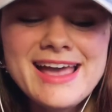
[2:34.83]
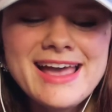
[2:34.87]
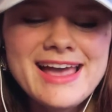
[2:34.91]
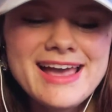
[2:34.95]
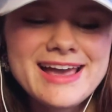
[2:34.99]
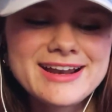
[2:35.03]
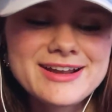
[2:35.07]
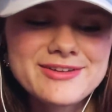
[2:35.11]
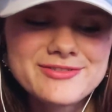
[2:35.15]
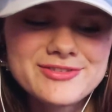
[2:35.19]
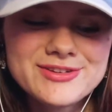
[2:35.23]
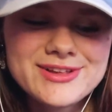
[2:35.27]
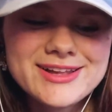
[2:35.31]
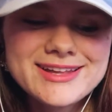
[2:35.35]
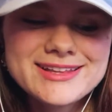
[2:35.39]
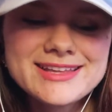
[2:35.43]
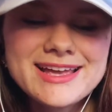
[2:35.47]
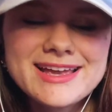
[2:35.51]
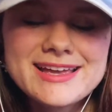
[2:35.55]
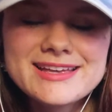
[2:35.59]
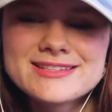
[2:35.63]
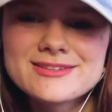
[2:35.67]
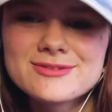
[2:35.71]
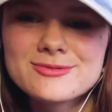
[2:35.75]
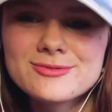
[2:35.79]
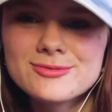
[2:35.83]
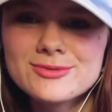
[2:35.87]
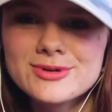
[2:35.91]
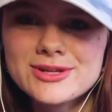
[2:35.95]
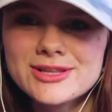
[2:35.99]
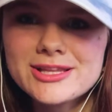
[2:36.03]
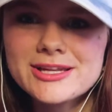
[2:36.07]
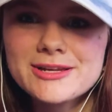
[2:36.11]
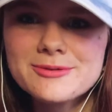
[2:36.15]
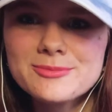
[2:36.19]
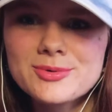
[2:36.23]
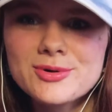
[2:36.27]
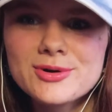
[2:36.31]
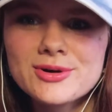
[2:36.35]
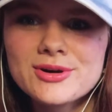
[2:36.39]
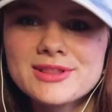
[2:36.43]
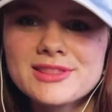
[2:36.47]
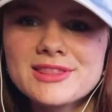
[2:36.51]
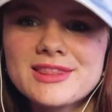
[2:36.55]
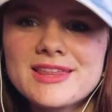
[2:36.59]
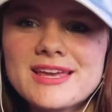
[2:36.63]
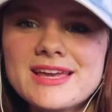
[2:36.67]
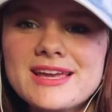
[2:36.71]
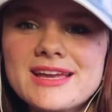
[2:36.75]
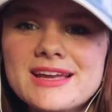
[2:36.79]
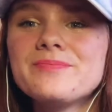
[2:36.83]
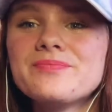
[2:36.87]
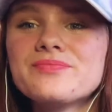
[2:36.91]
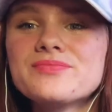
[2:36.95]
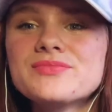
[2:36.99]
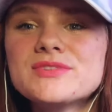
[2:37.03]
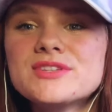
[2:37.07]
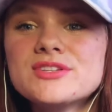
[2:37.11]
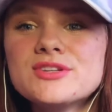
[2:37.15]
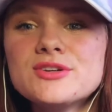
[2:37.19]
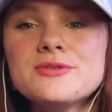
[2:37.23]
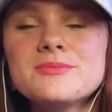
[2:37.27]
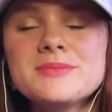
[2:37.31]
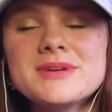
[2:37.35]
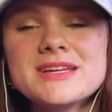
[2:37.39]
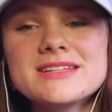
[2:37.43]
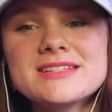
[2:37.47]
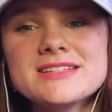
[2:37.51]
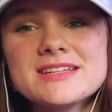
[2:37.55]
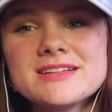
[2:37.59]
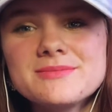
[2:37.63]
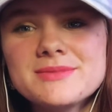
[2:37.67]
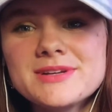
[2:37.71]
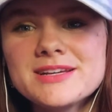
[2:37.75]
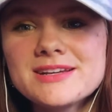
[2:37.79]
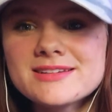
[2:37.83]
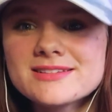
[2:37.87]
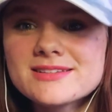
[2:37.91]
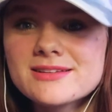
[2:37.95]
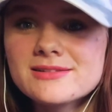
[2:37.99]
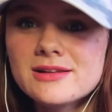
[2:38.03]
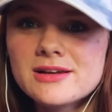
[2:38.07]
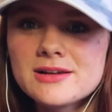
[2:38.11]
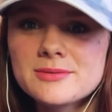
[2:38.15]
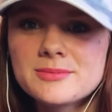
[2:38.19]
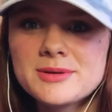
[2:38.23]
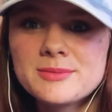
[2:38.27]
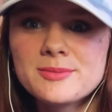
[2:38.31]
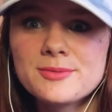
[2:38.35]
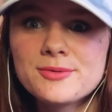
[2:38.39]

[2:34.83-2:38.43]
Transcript: and I feel like that is a really important thing to mention, because a lot of people